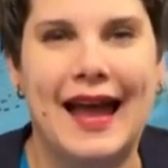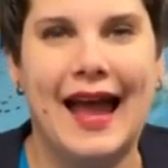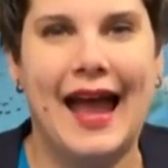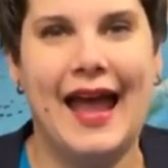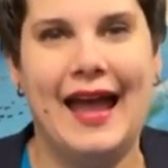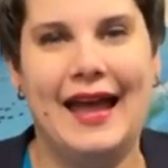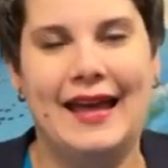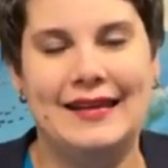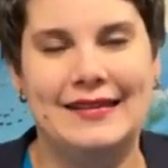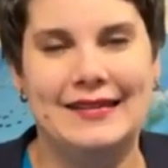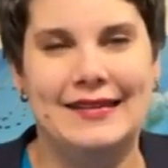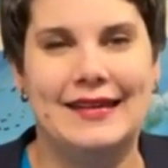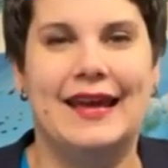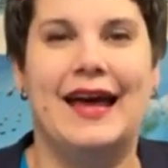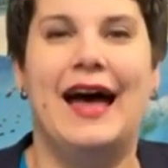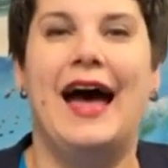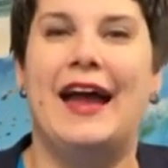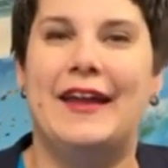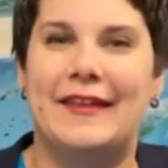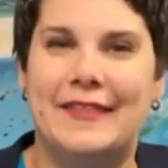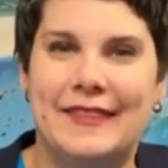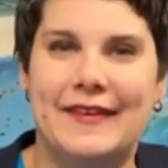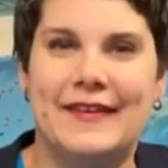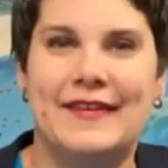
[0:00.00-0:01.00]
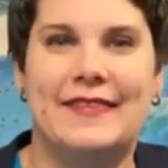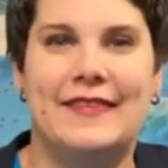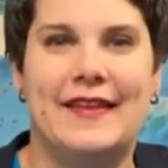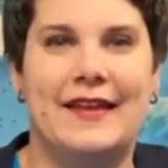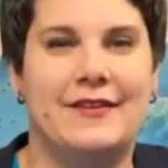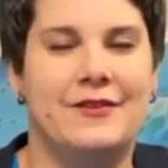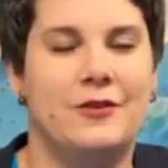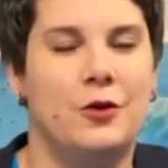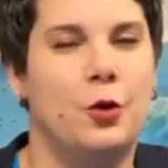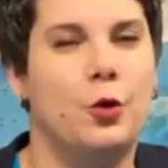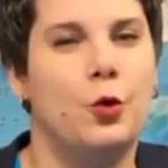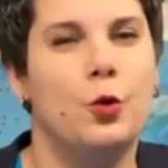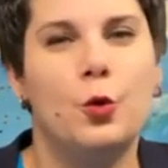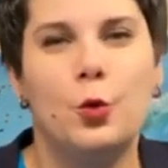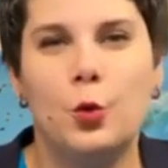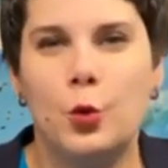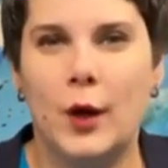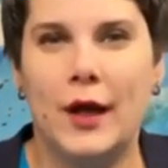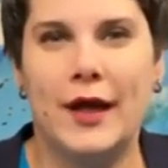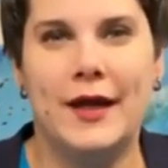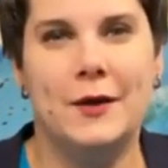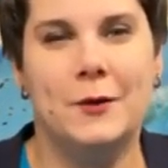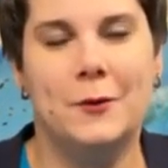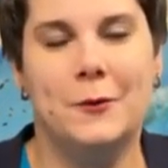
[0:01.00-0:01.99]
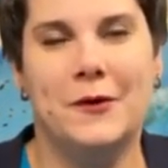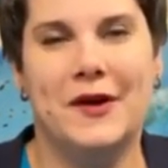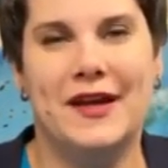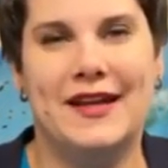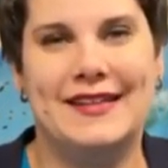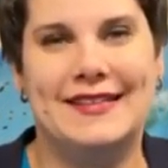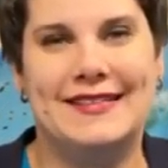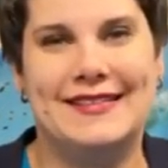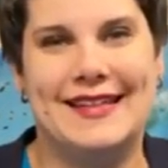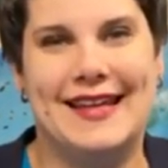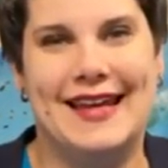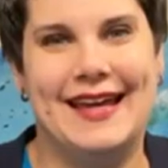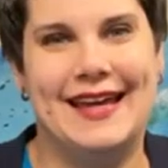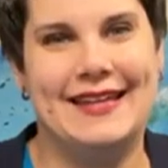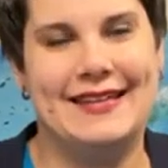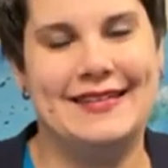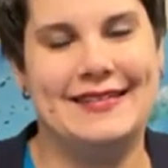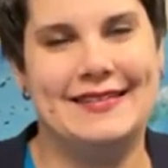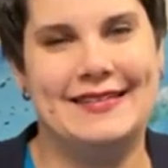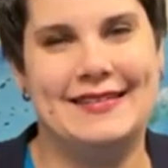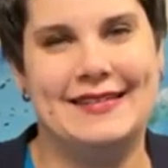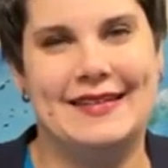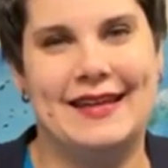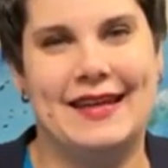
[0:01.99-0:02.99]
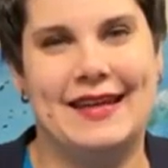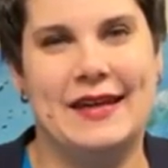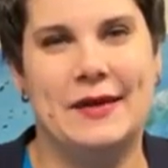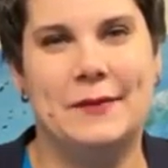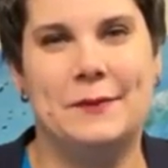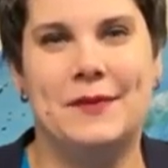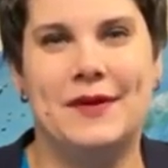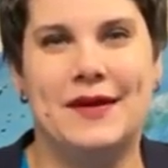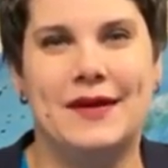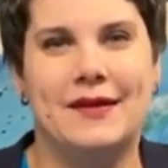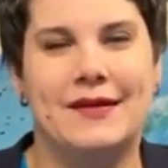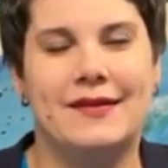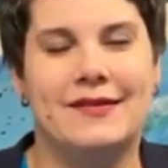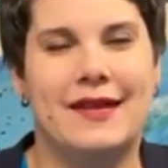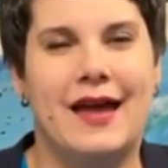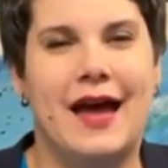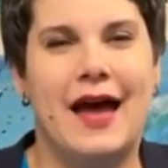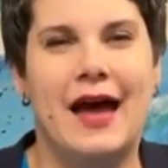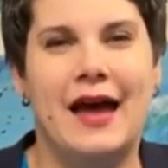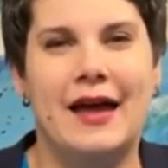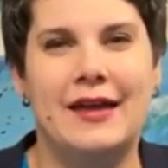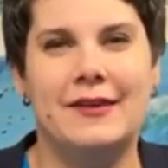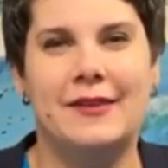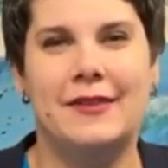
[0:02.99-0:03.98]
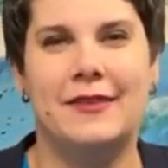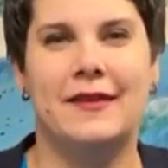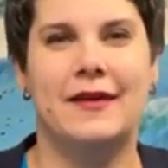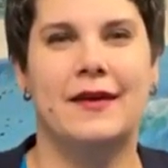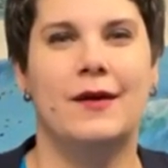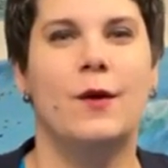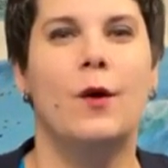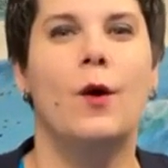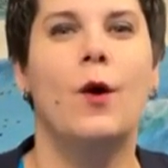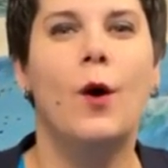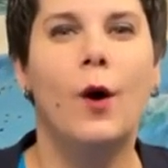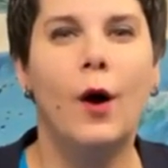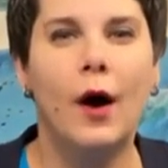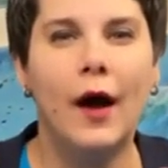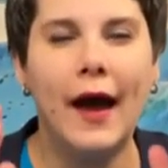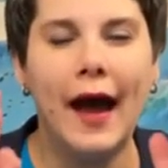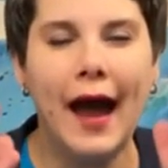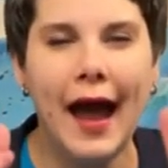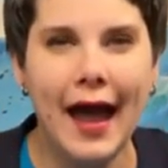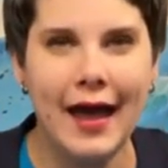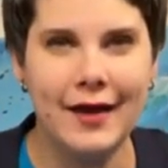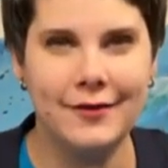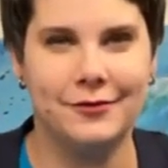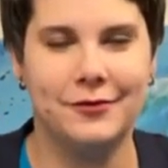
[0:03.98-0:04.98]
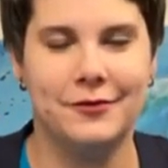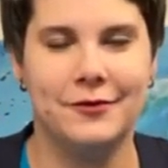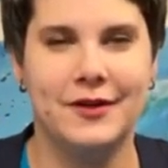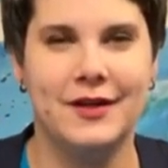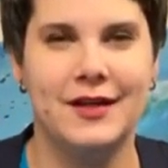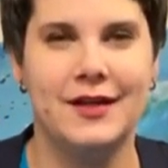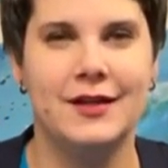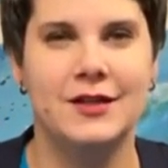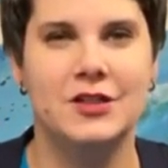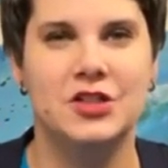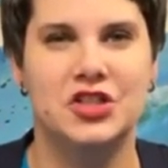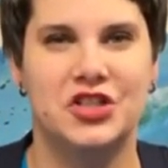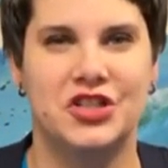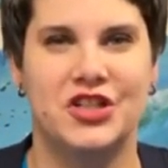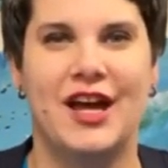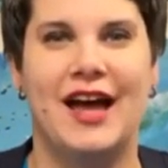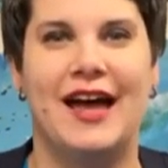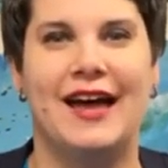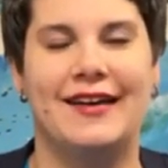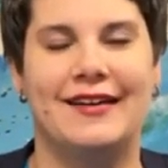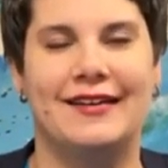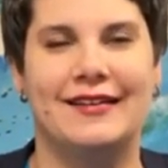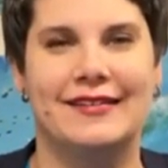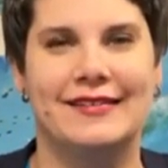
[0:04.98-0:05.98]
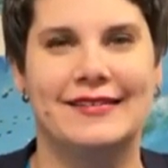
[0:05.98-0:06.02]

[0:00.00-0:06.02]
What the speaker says: And I think that's a great way to end today, because I think every child,